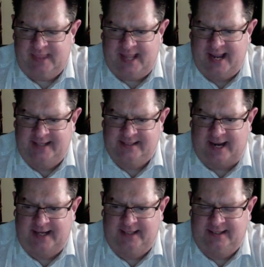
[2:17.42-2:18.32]
I
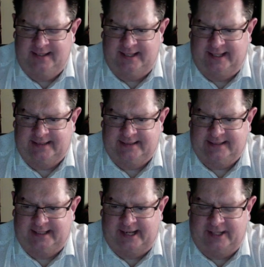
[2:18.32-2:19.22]
decided that
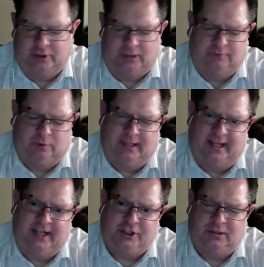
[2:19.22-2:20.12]
uh, I took a
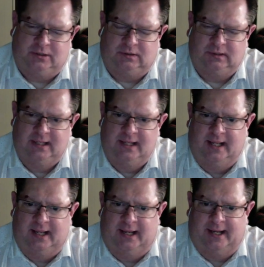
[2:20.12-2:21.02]
vocational
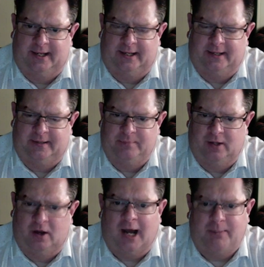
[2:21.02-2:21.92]
um,
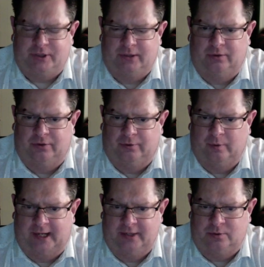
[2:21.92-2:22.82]
option through
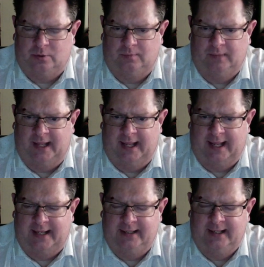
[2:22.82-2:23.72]
high school.
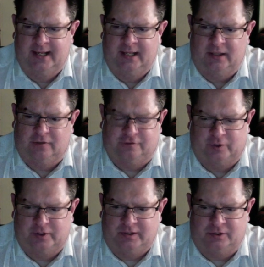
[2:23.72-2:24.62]
And the
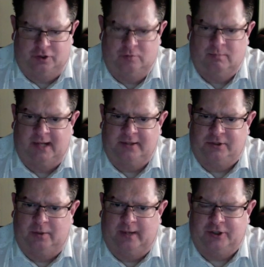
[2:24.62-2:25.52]
first two
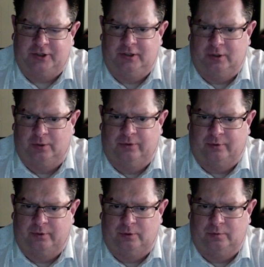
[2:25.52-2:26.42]
months, you actually go
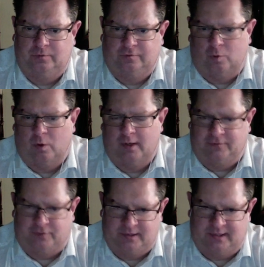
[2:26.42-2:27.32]
through four
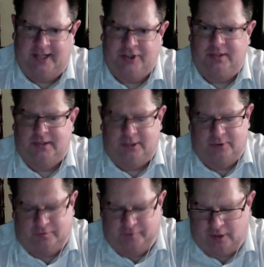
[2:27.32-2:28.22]
different stations
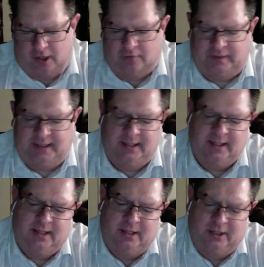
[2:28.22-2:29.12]
there's photography,
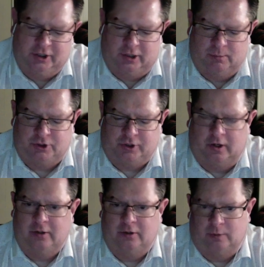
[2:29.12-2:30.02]
commercial
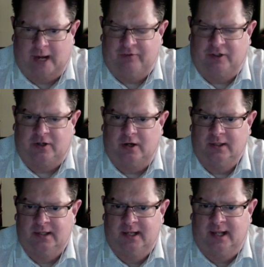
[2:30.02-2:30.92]
art, graphic art,
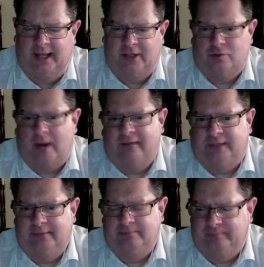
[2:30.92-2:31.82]
and
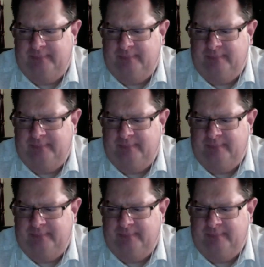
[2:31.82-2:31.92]
drafting.